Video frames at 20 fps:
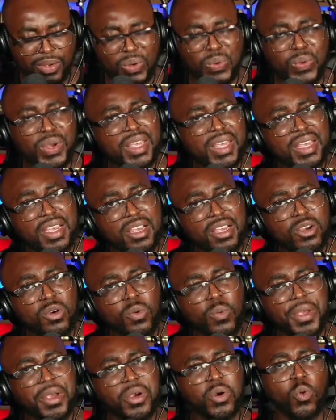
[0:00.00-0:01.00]
We here,
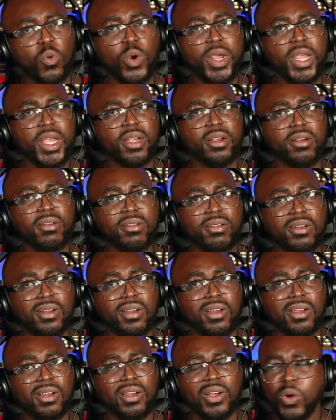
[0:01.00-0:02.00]
we queer,
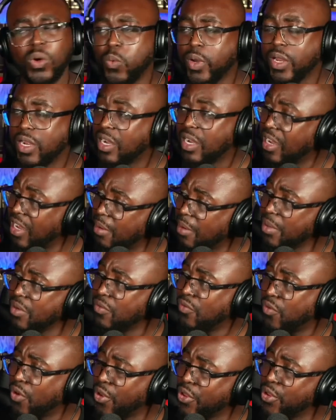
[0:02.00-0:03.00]
we coming
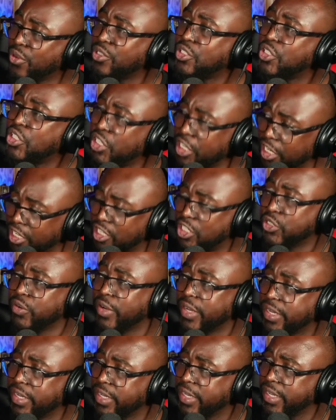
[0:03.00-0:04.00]
for your children.
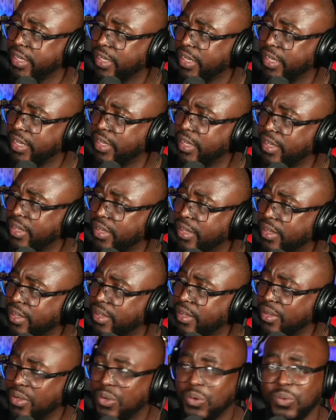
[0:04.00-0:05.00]

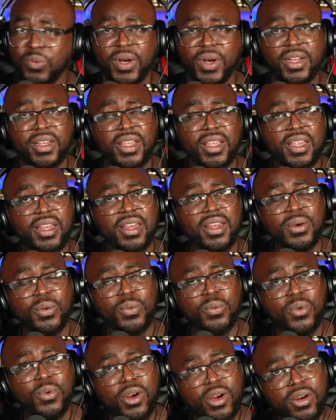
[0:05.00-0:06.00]
What in the
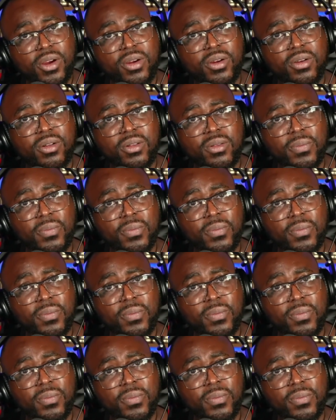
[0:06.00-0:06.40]
world?